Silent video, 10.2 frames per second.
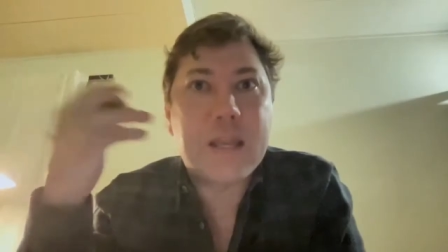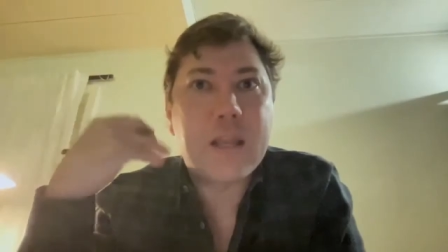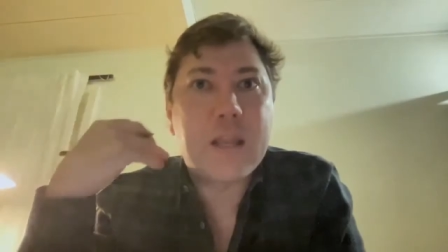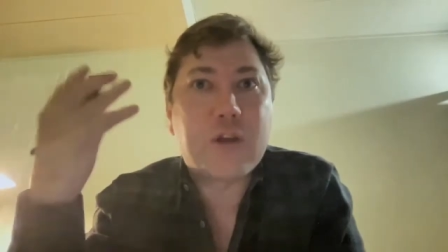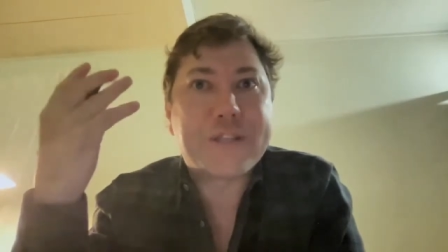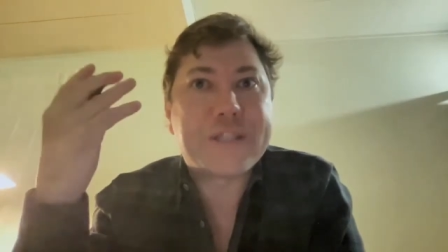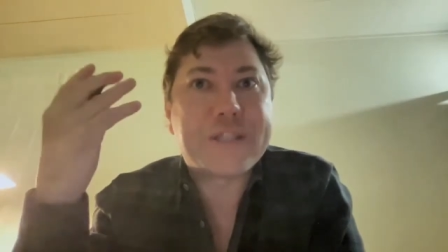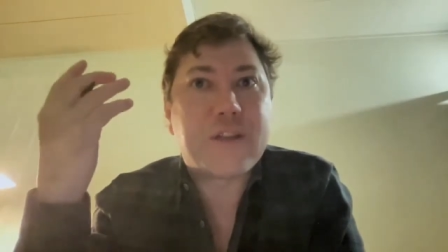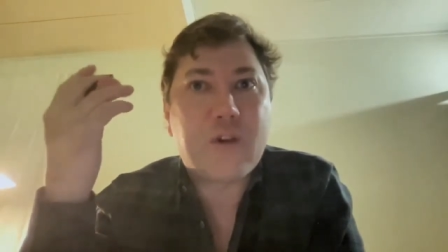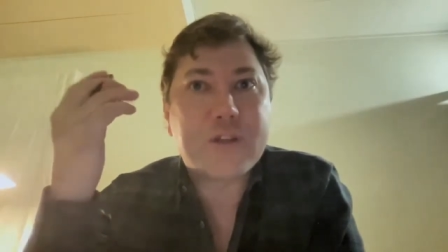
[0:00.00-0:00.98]
And increasing
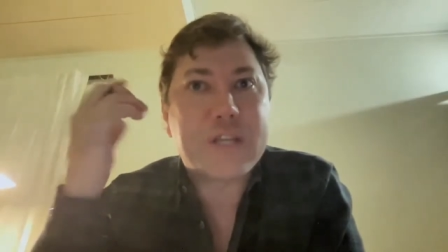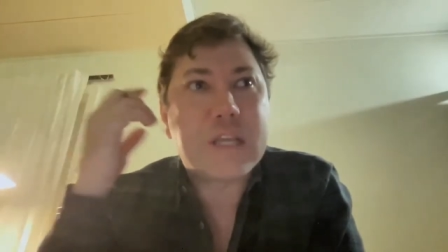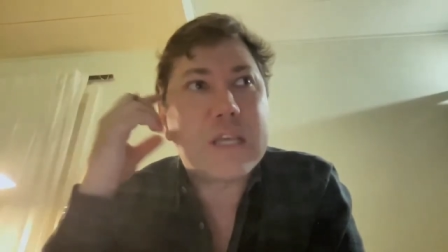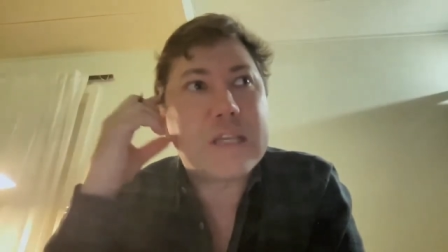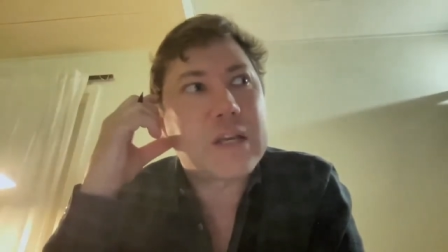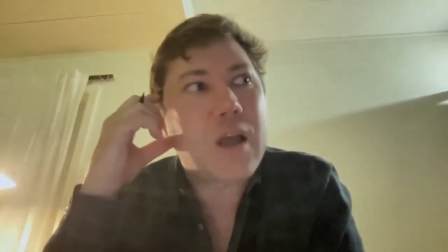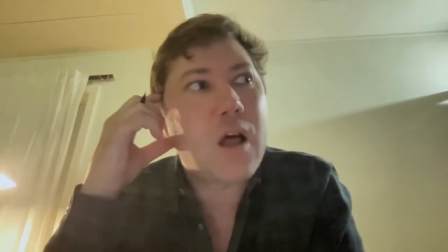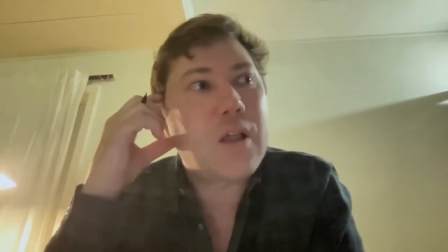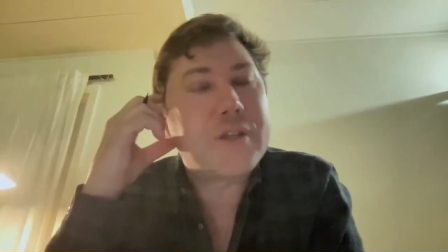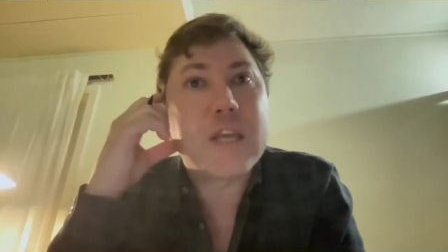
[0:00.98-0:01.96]
diversity in
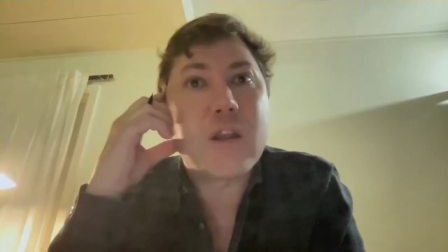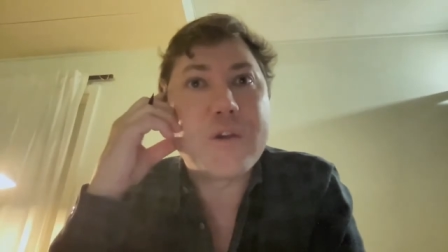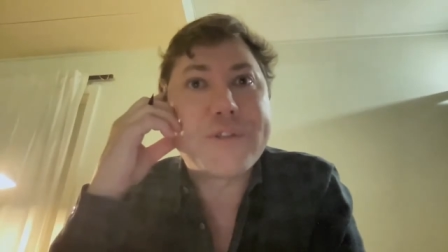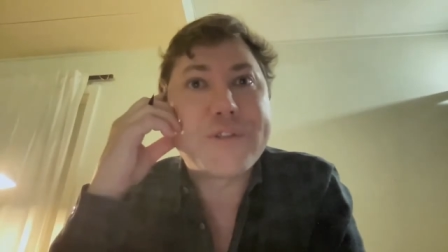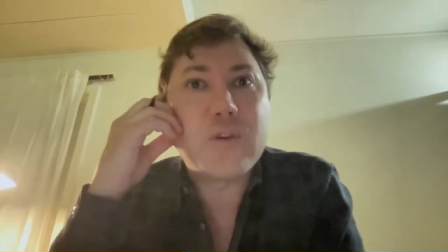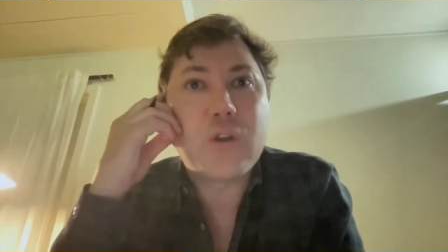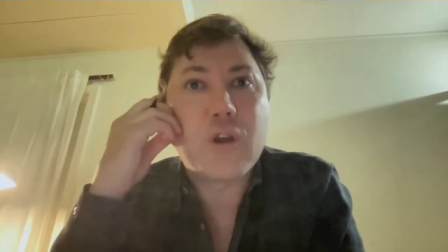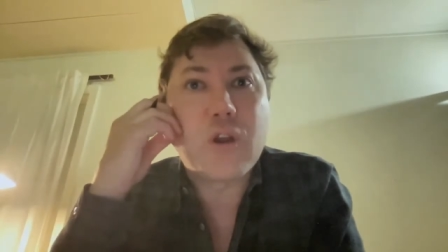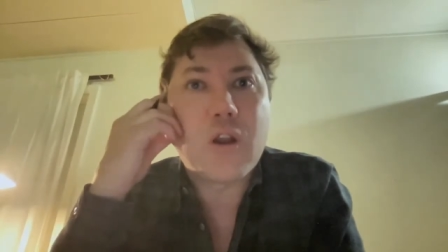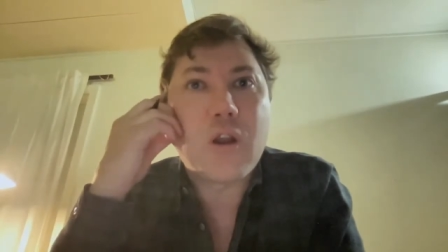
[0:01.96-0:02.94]
technology, and also
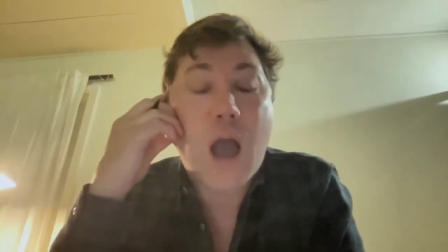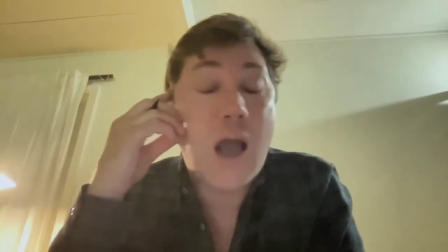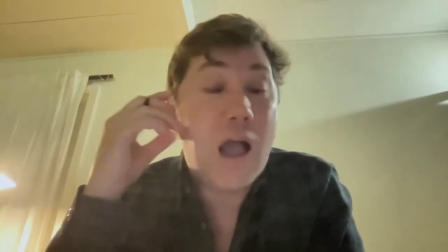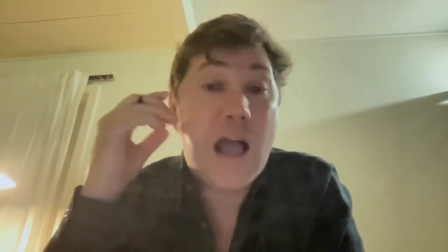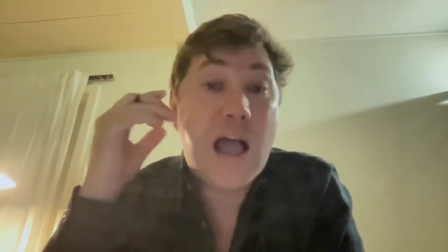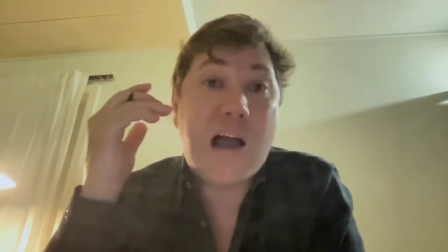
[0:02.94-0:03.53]
you I,